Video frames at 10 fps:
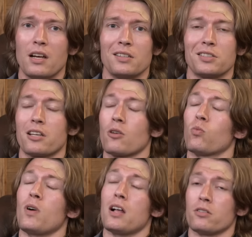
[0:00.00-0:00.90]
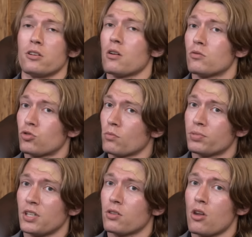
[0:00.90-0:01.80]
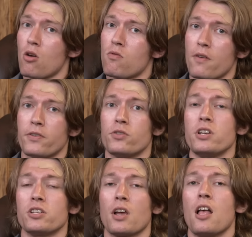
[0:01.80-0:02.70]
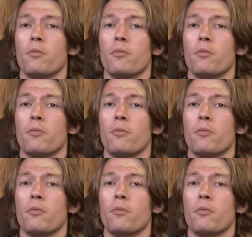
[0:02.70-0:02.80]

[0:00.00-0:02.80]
saying that, well, you know, Trump said no refugees,